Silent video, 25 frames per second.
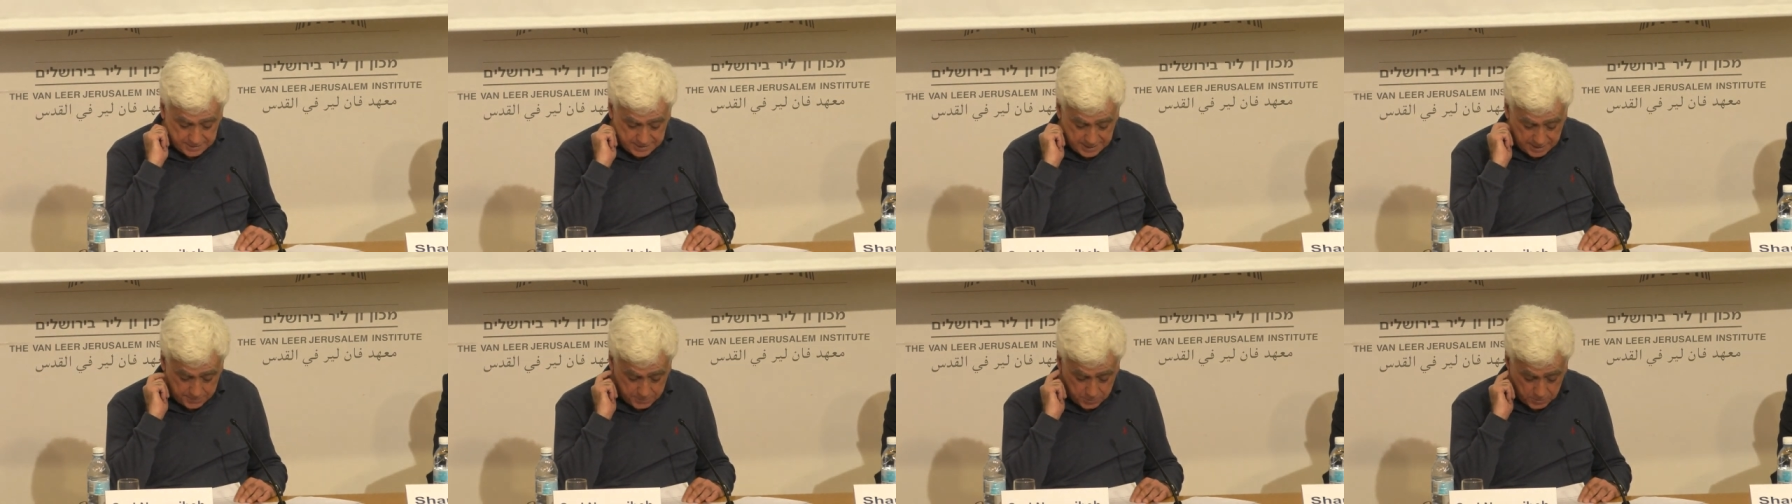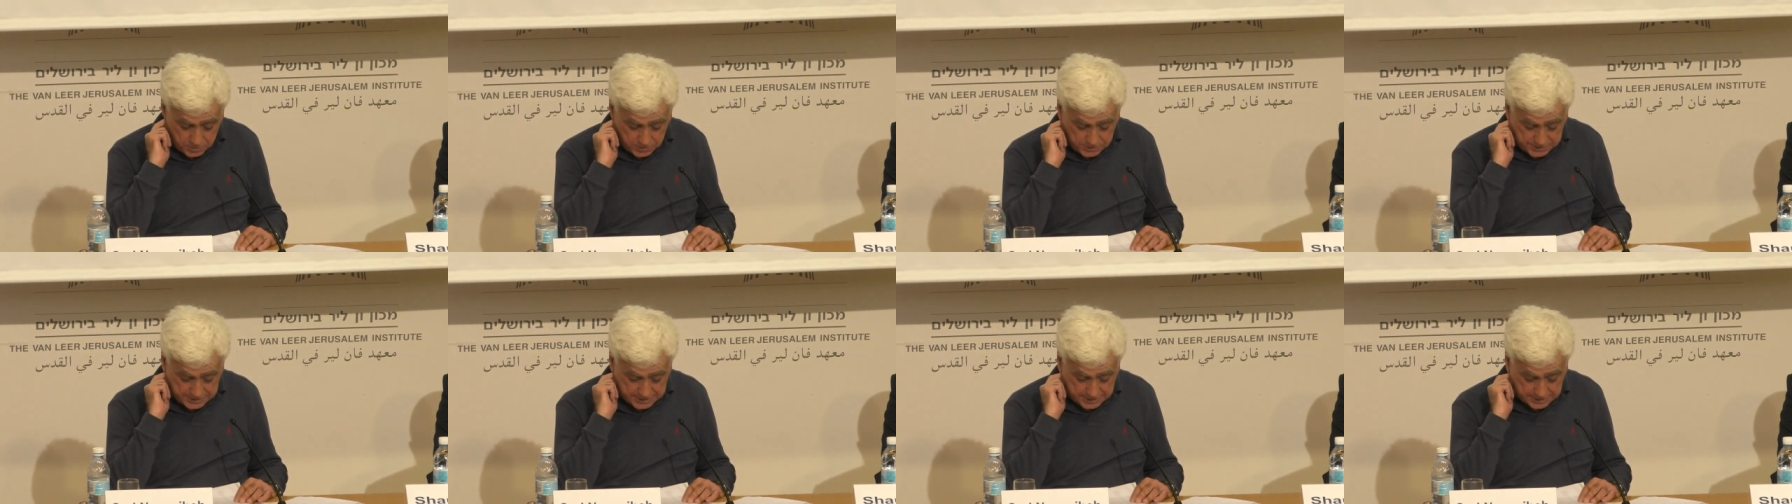
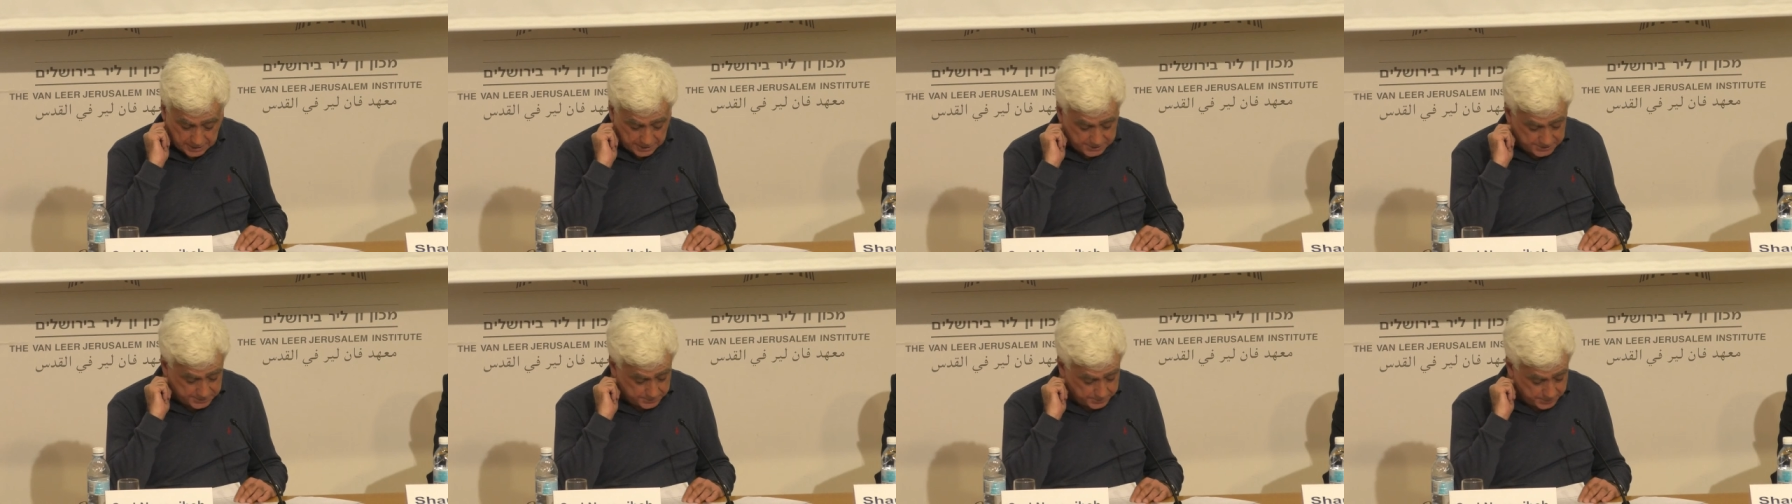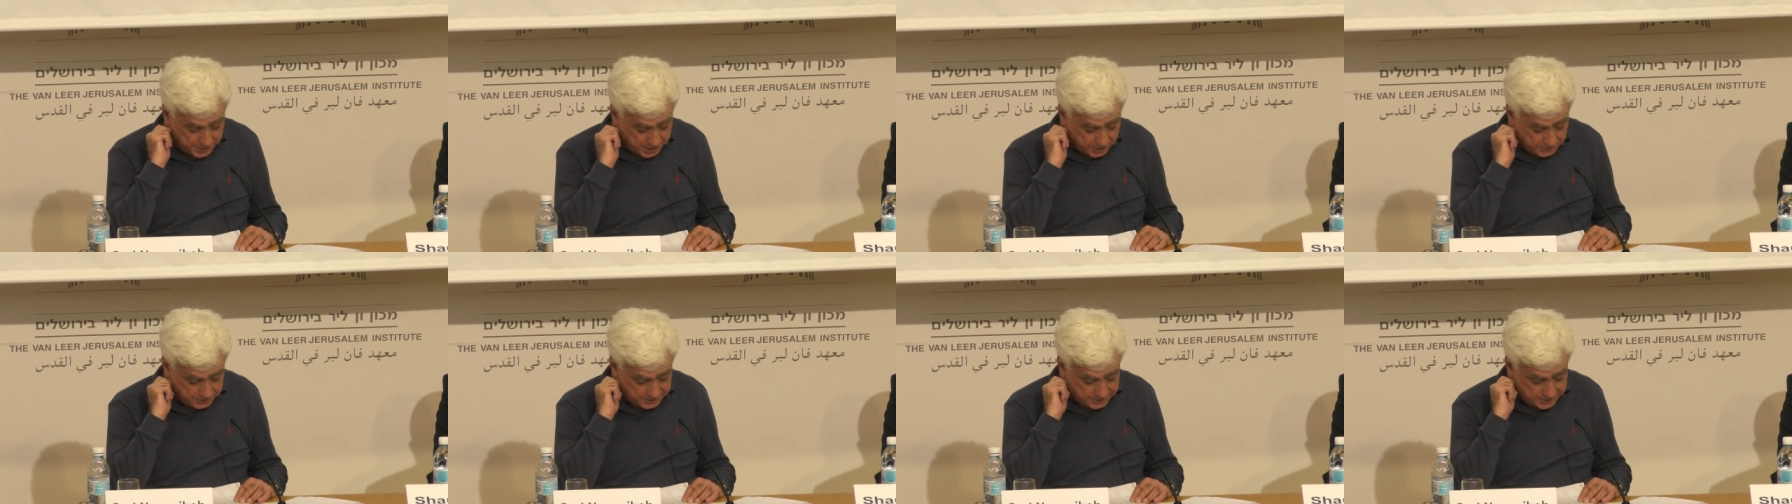neighborhoods that are
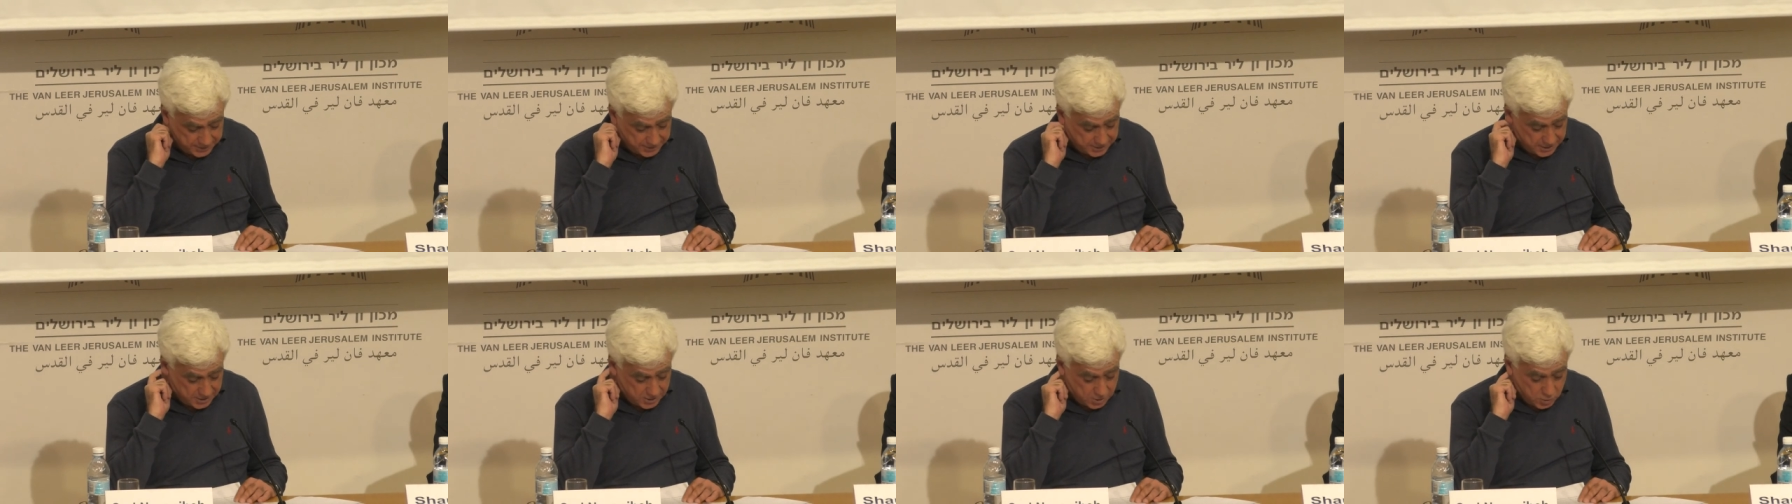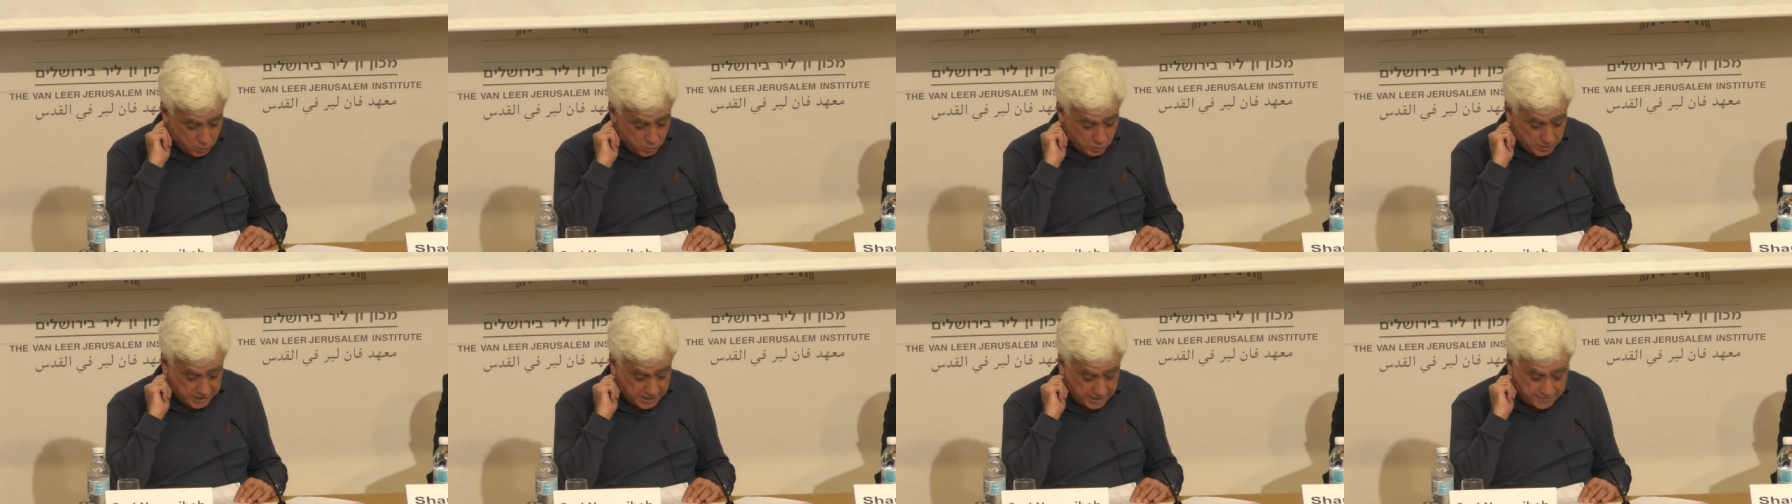sprouting
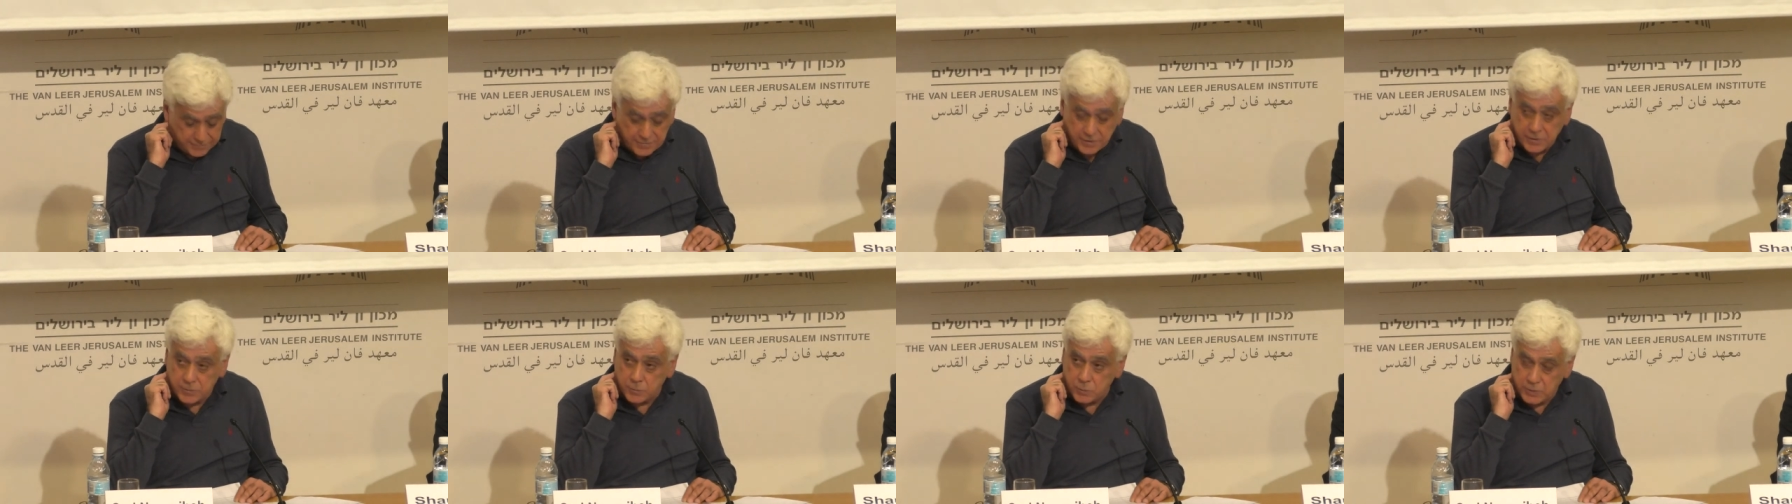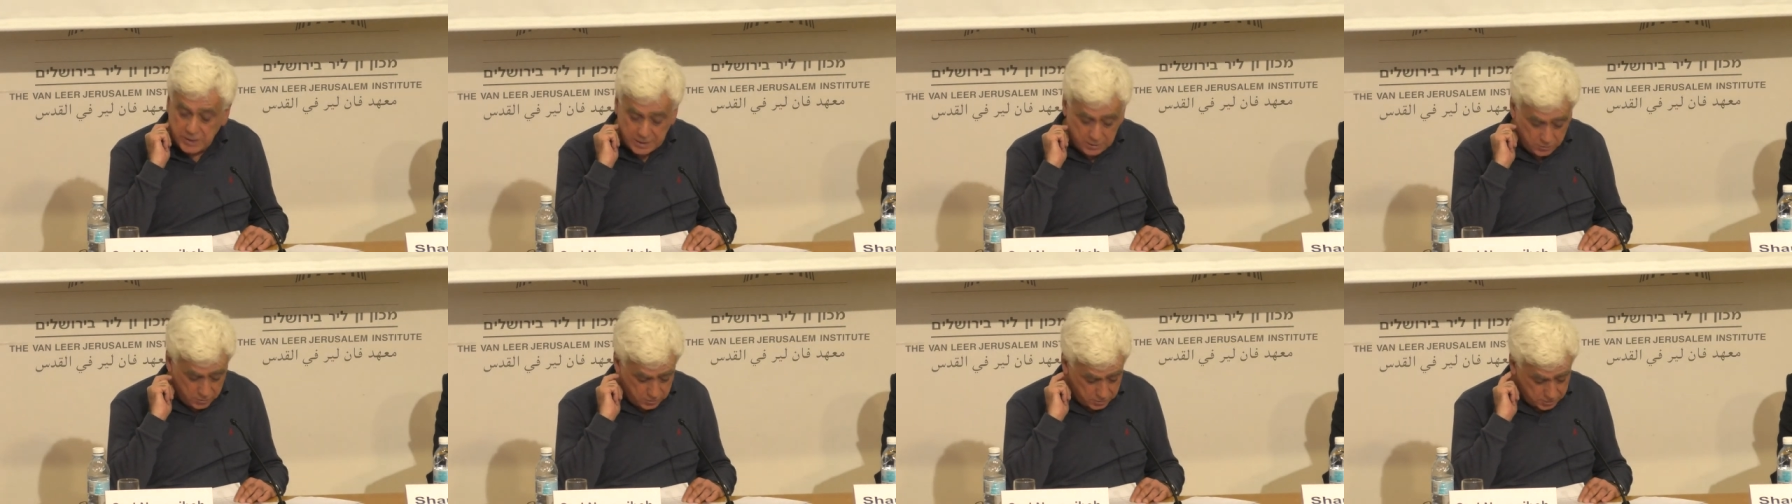wherever
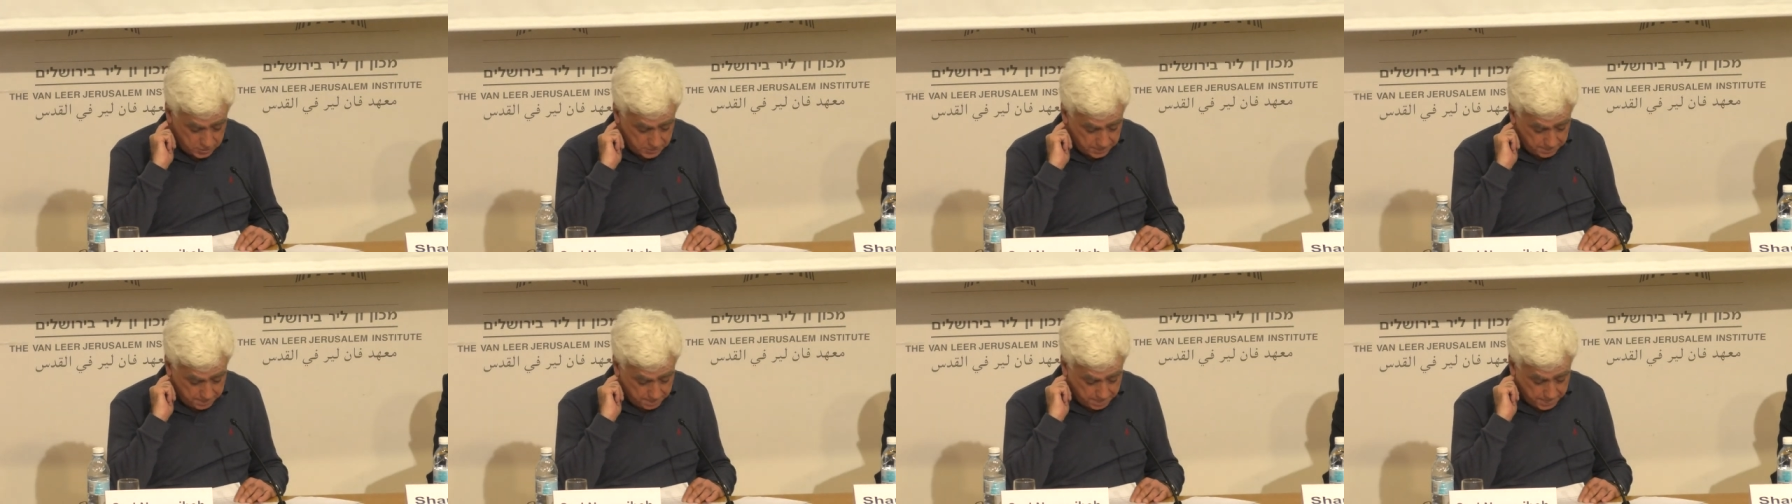we look